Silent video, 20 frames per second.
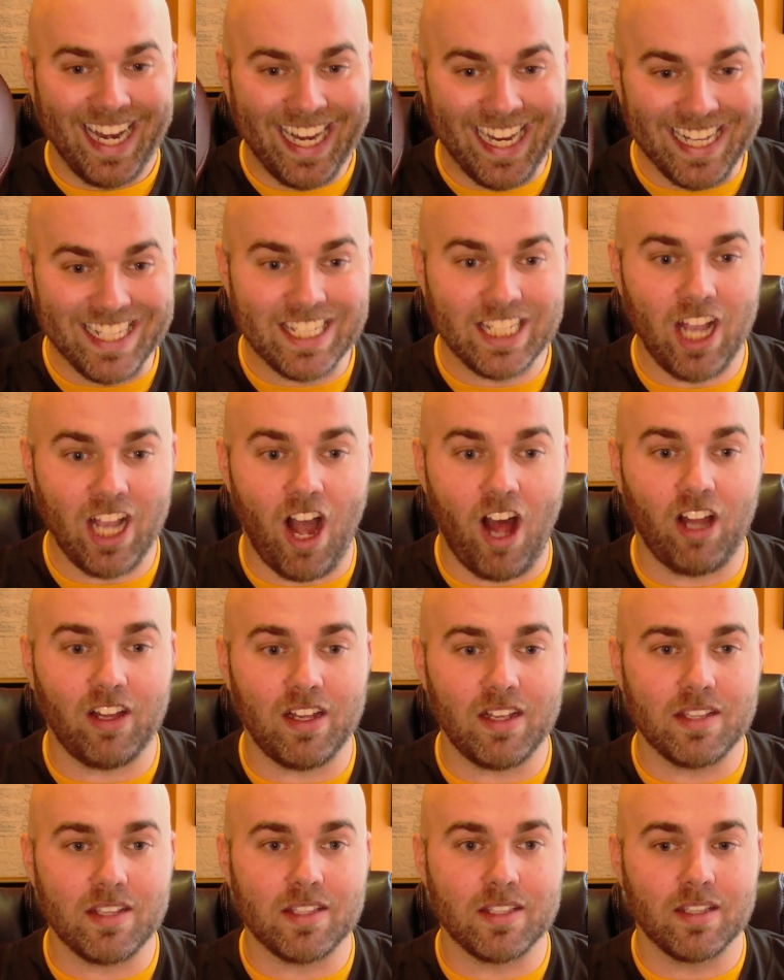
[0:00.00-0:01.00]

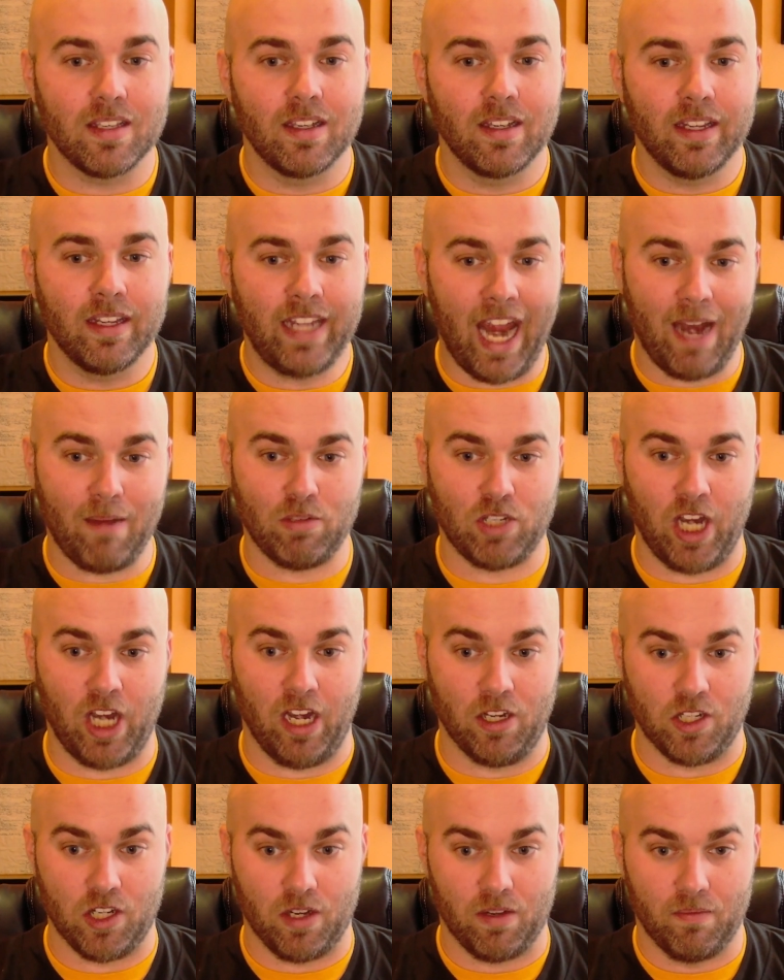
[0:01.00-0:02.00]
Gonzalez, game
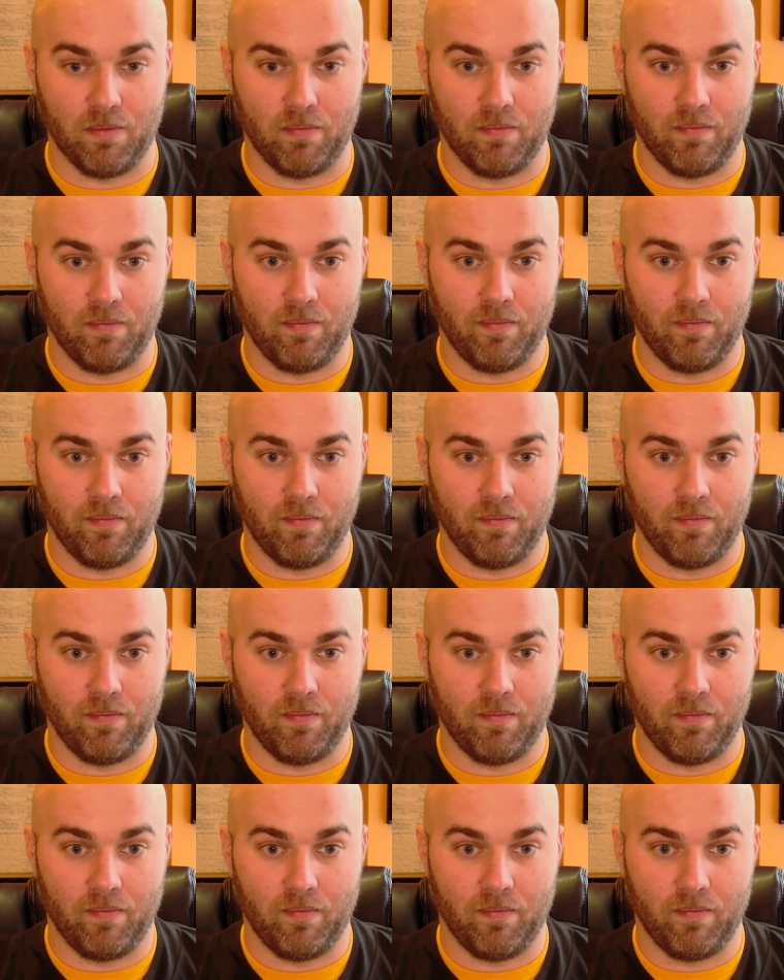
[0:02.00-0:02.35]
changer.